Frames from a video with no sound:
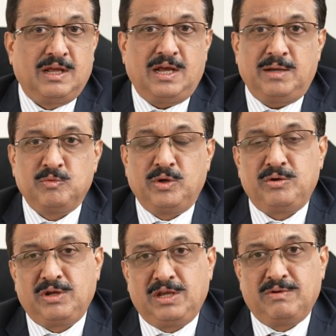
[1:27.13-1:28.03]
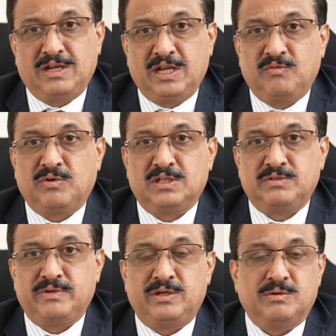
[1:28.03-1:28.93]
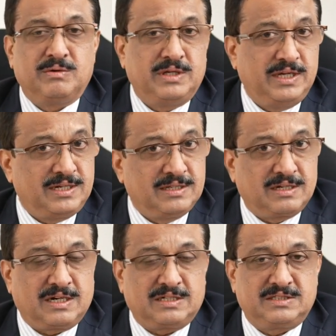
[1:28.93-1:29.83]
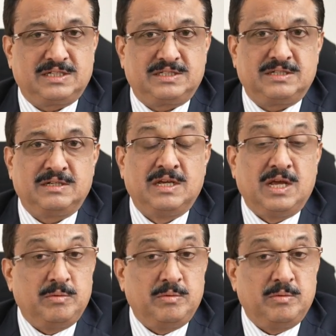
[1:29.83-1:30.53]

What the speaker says: I'm going to give a link for this video here in the card section.